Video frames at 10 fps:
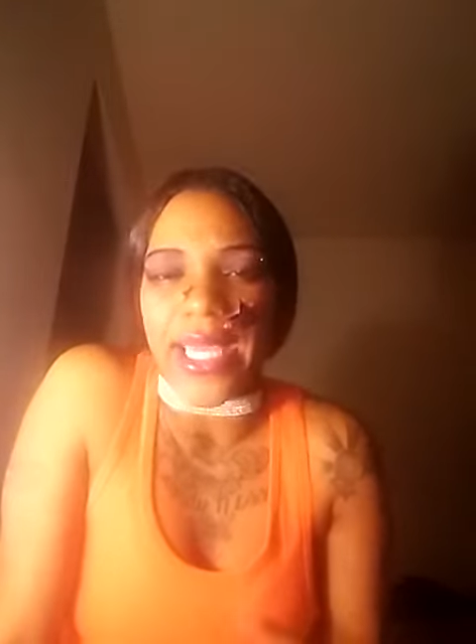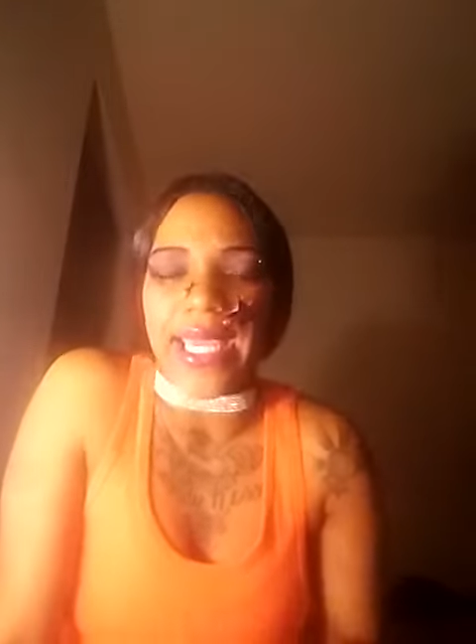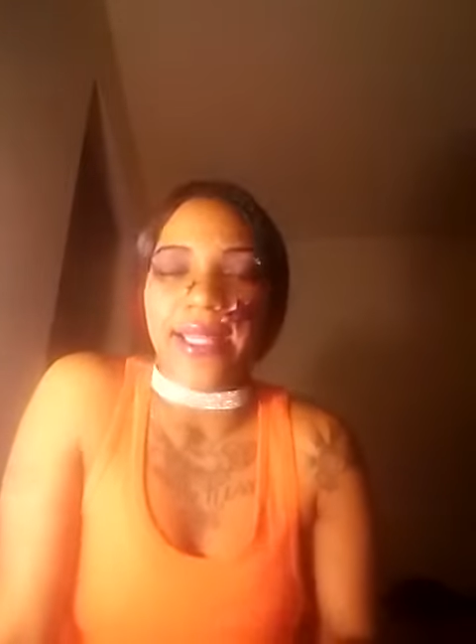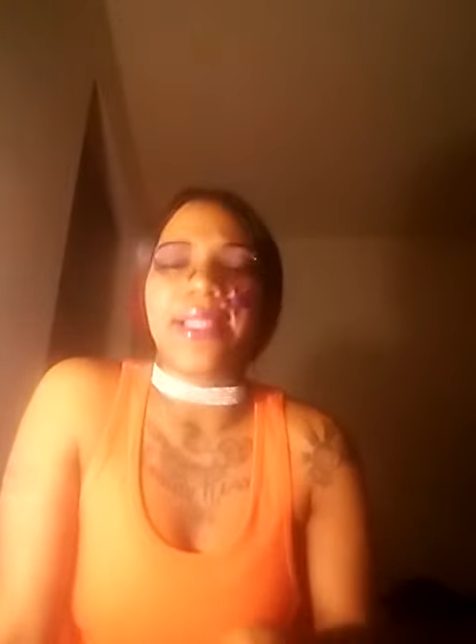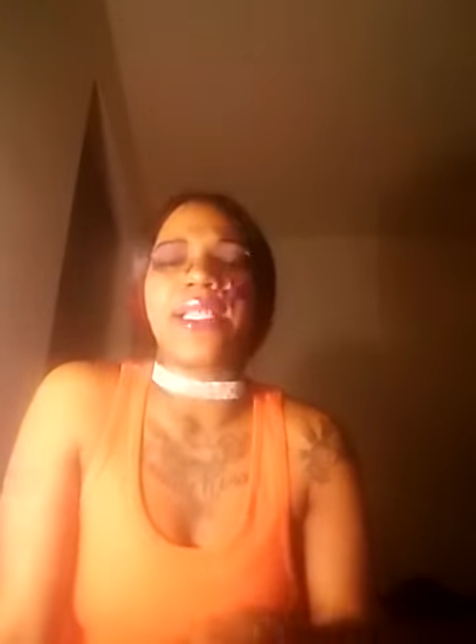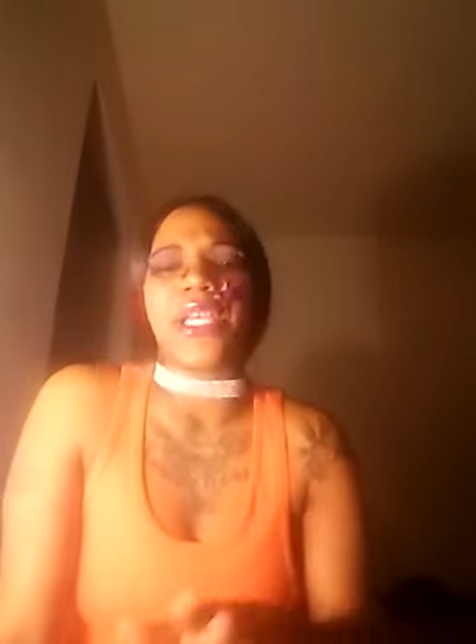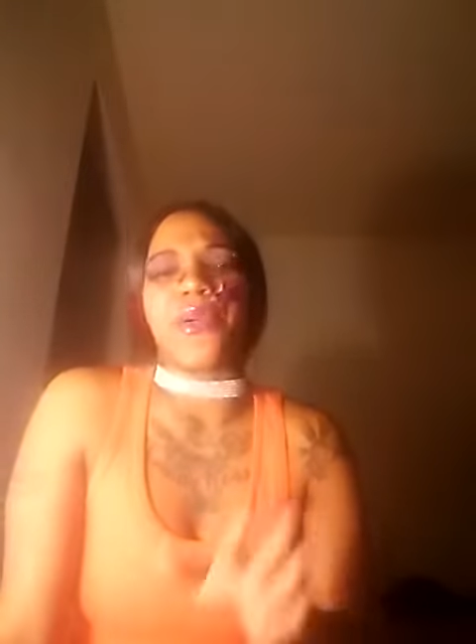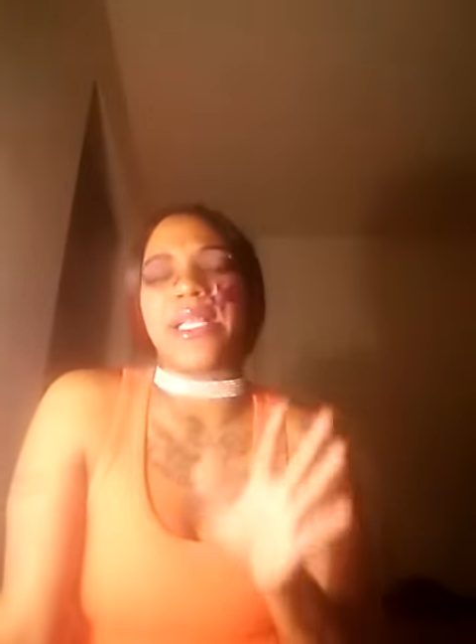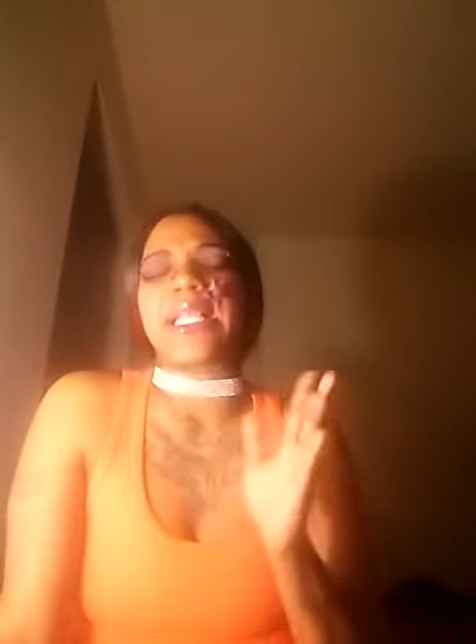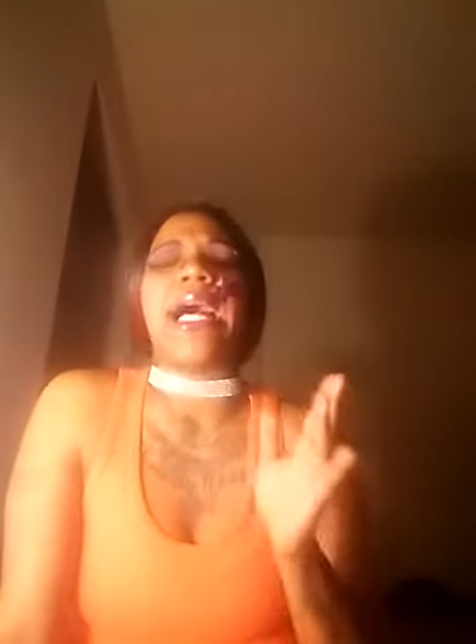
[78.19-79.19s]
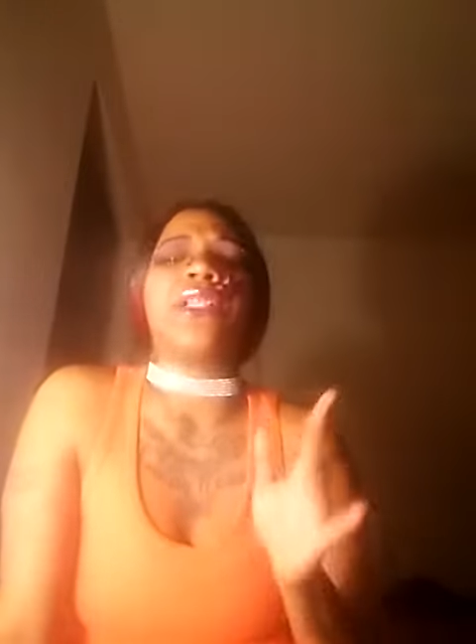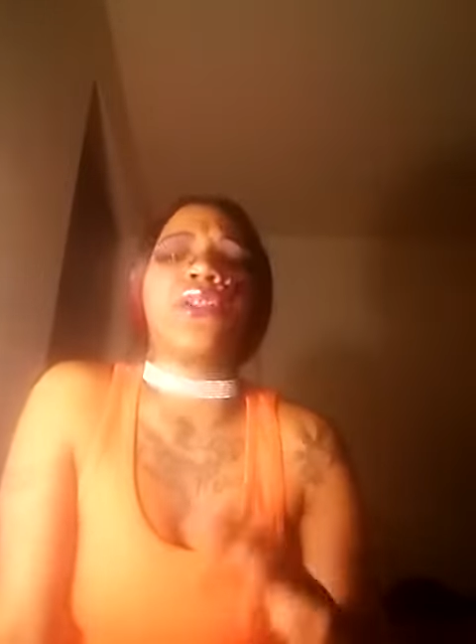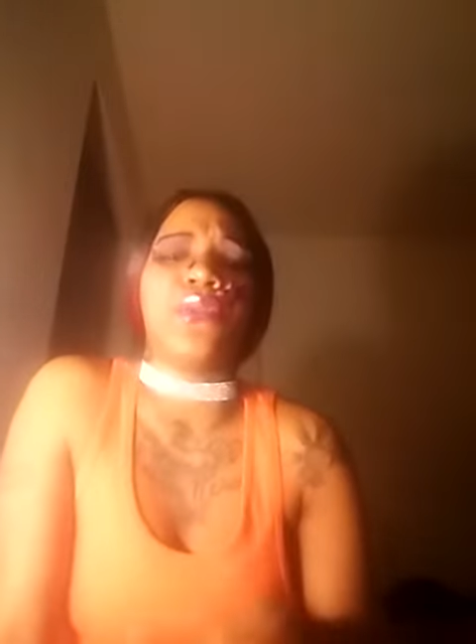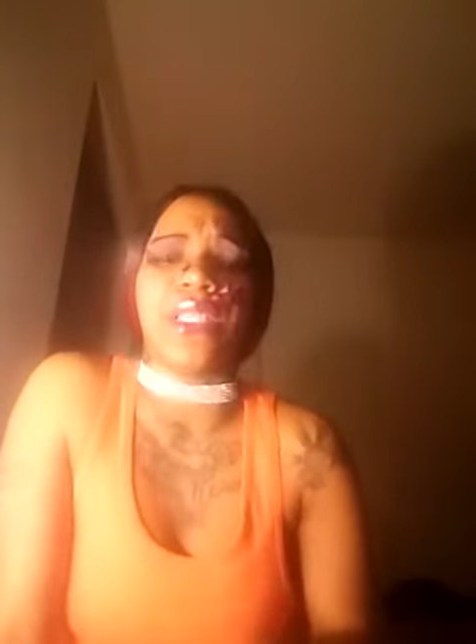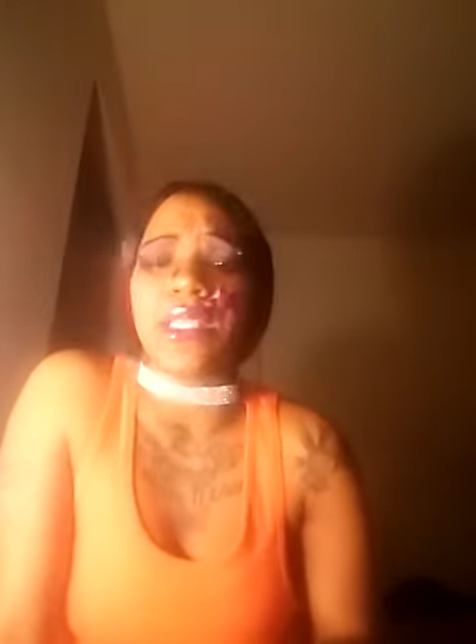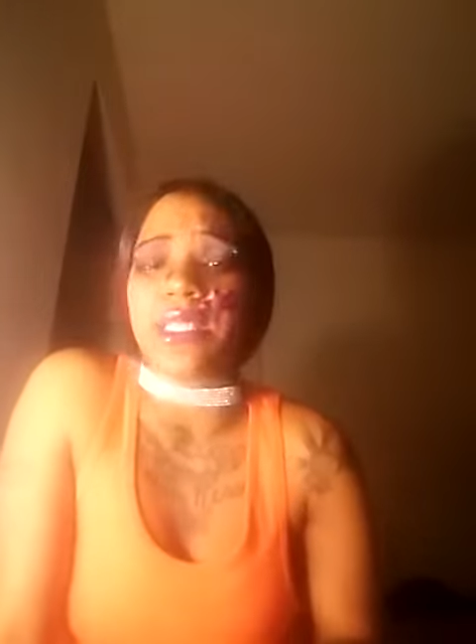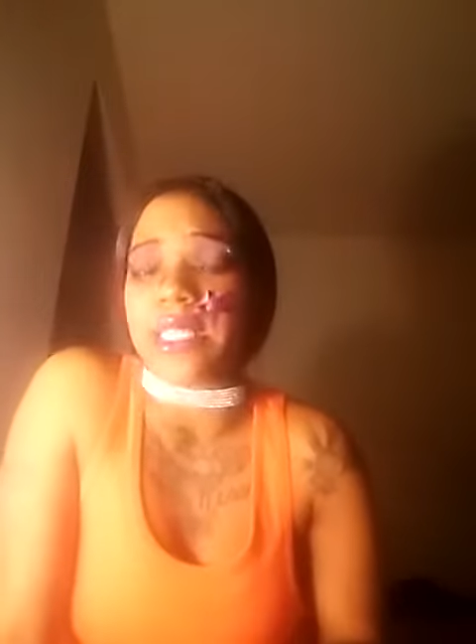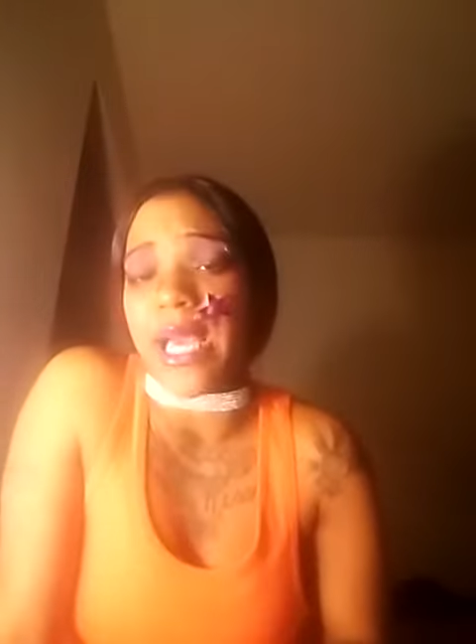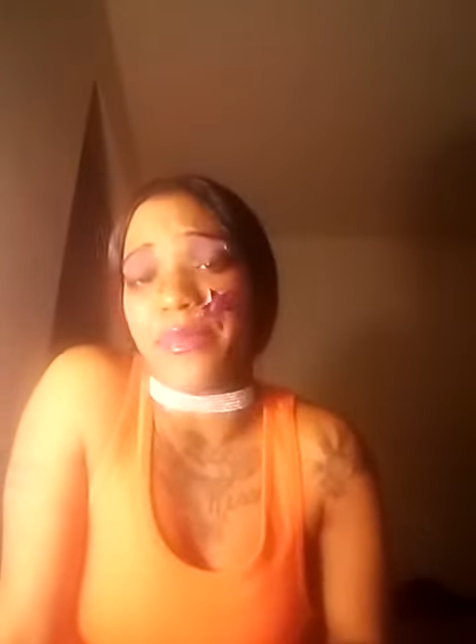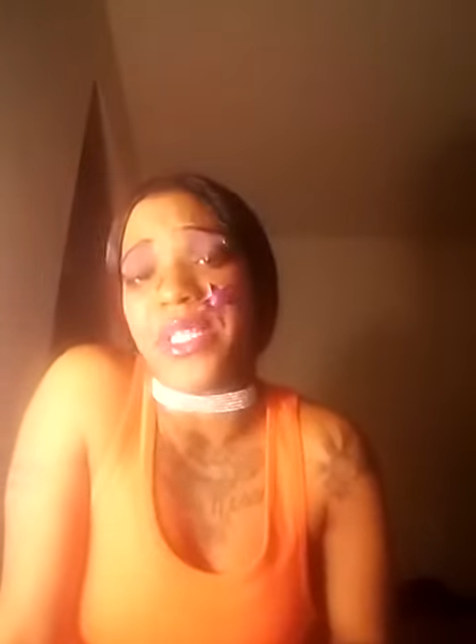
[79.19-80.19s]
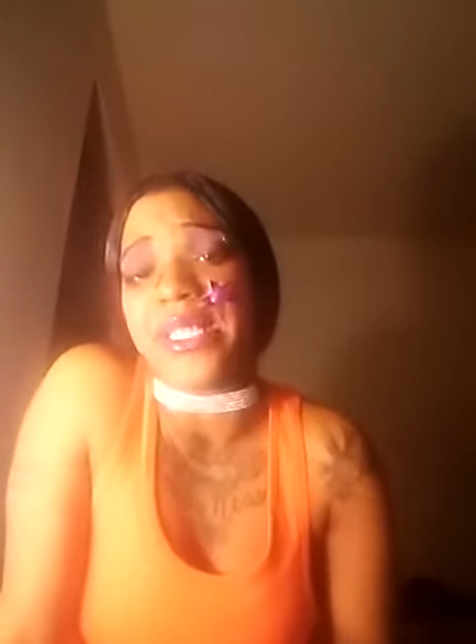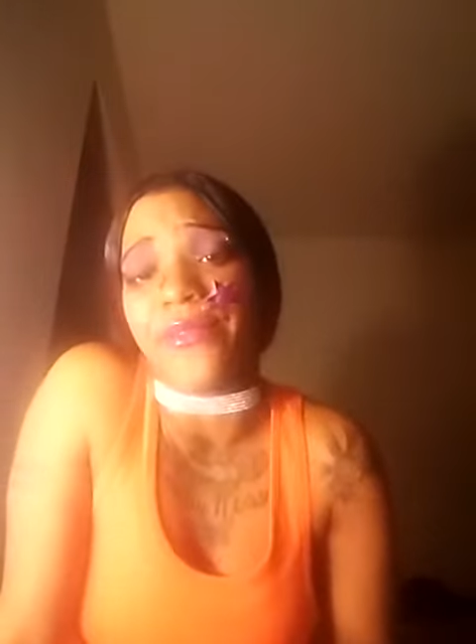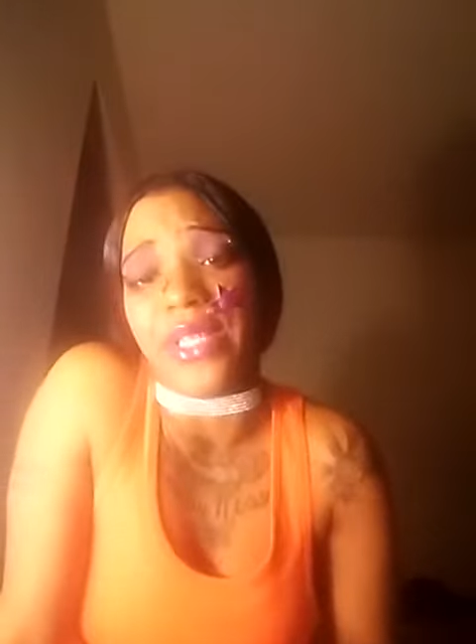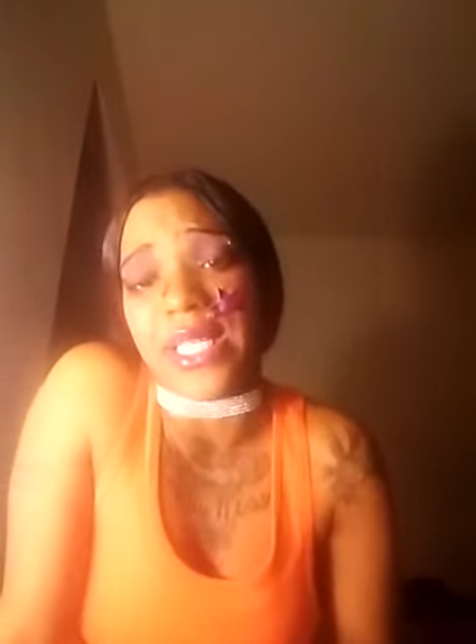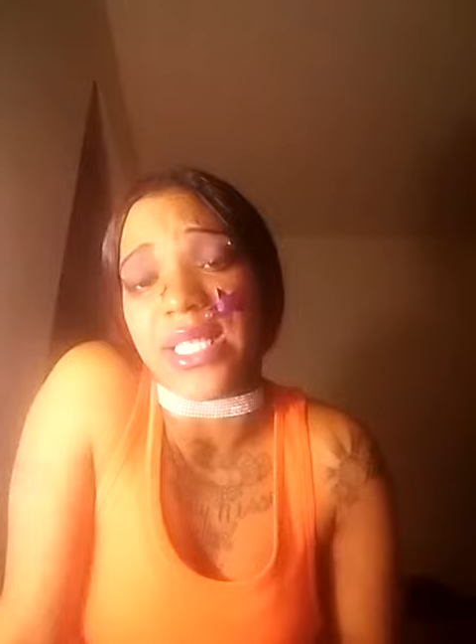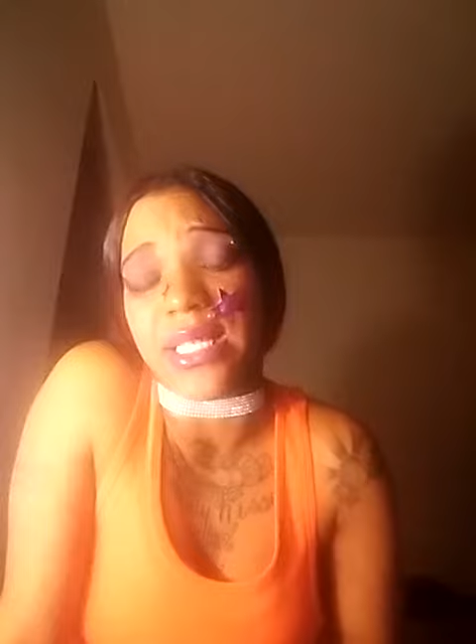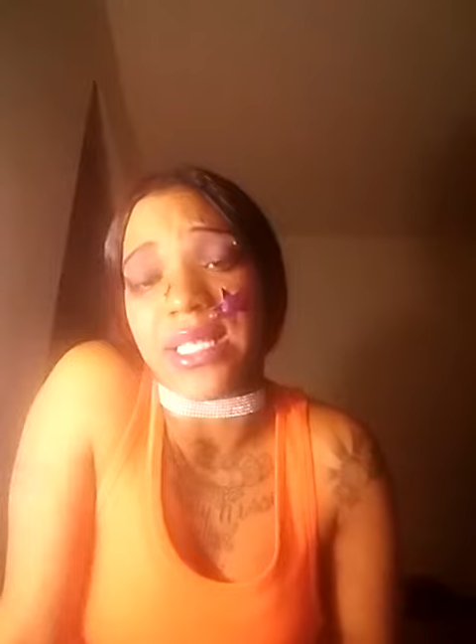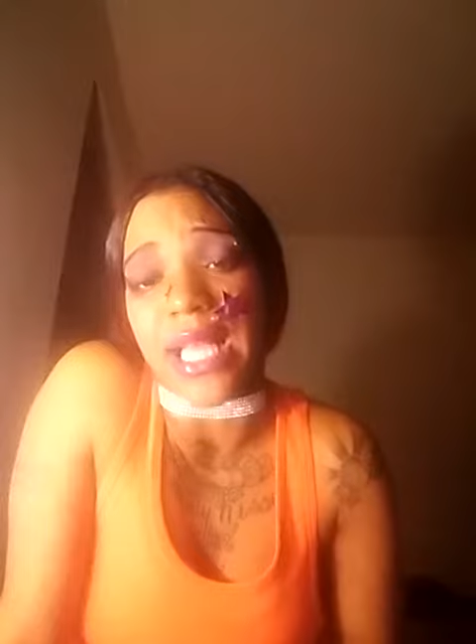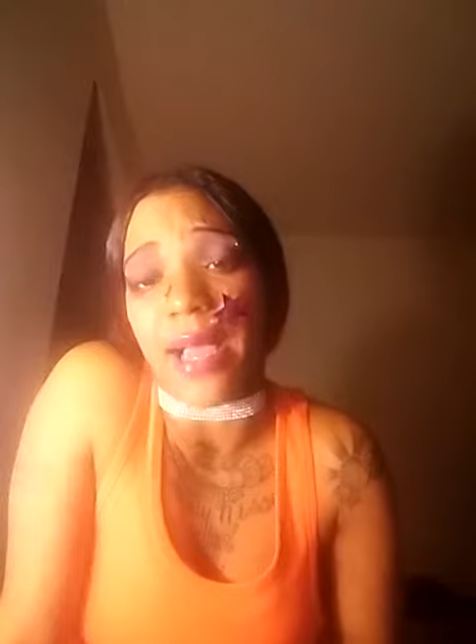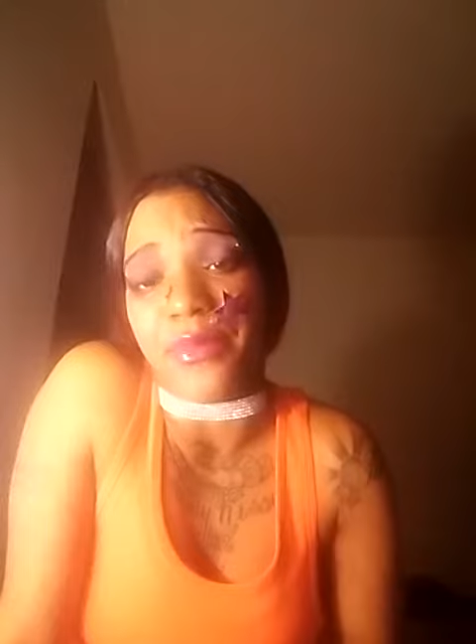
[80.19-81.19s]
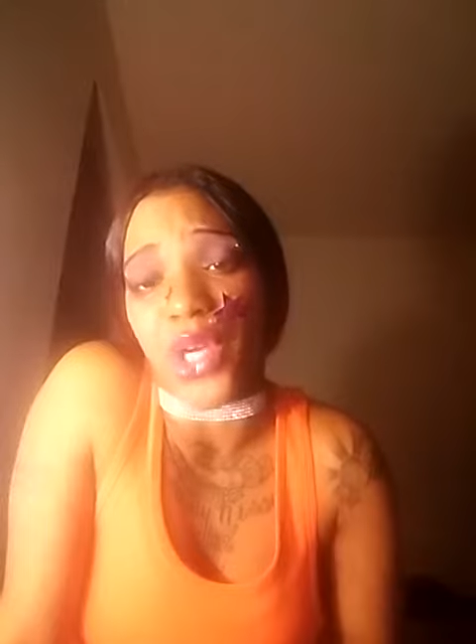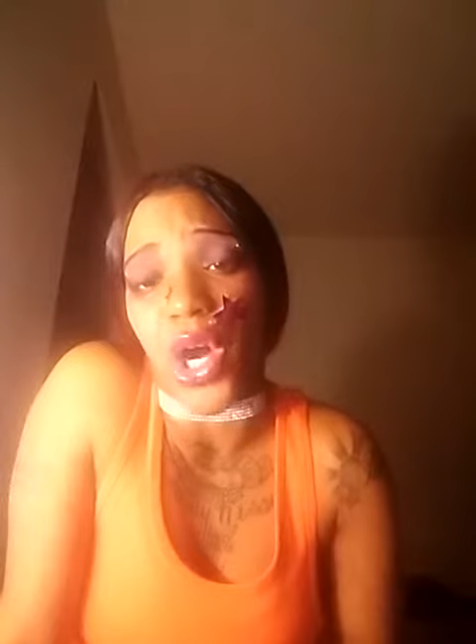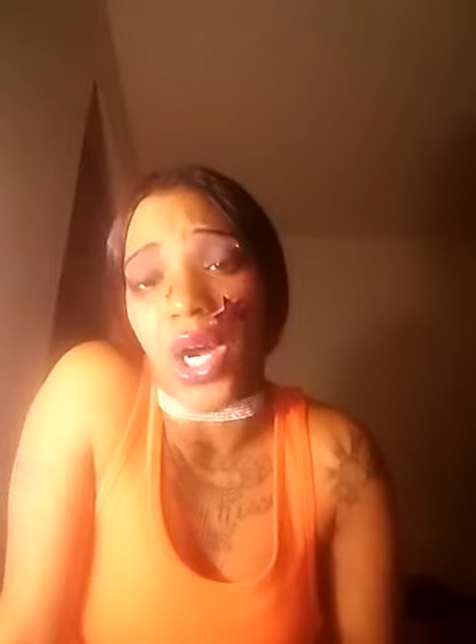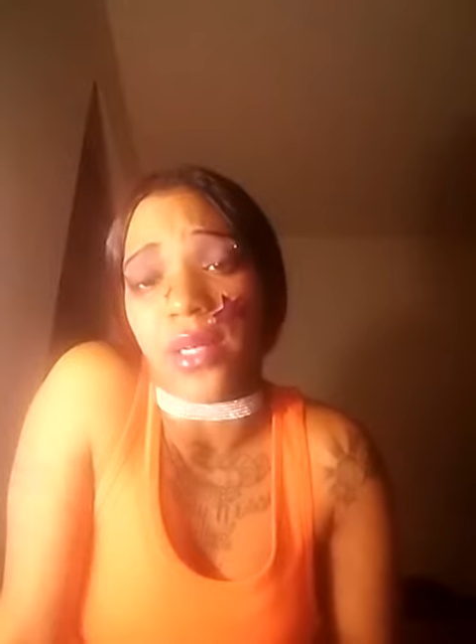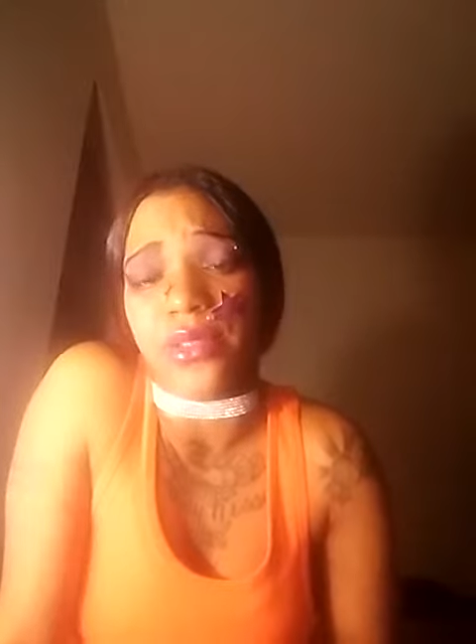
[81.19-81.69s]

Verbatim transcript: And cigarettes, I do need to stop. The diva needs to stop, y'all.